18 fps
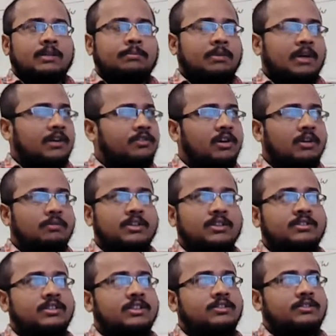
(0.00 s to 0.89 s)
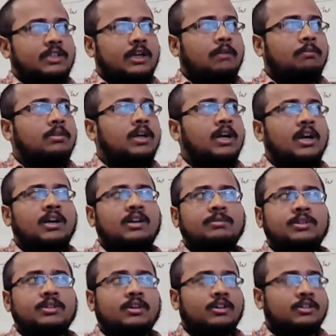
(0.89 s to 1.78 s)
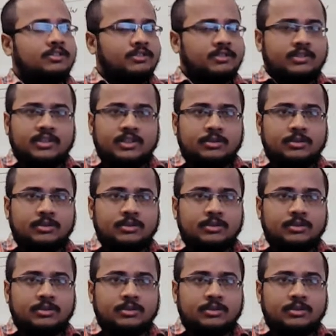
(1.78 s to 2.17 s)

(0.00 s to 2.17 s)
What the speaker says: performance is state of the art, because